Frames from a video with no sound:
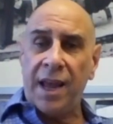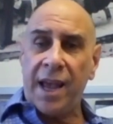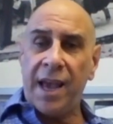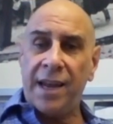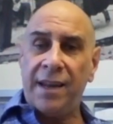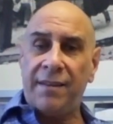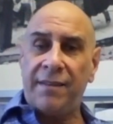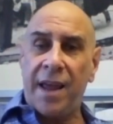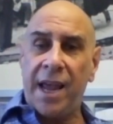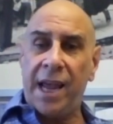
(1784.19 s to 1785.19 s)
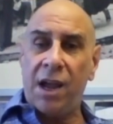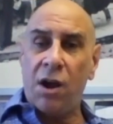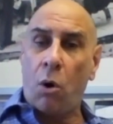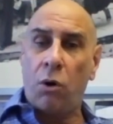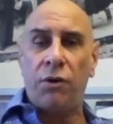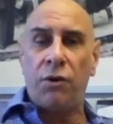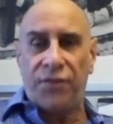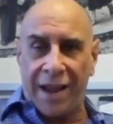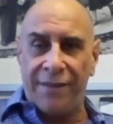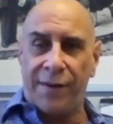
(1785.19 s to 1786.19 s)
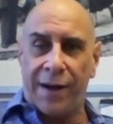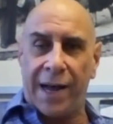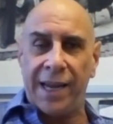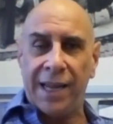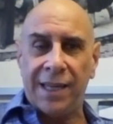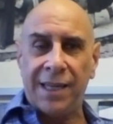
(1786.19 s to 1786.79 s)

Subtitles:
and it's a horror sci-fi,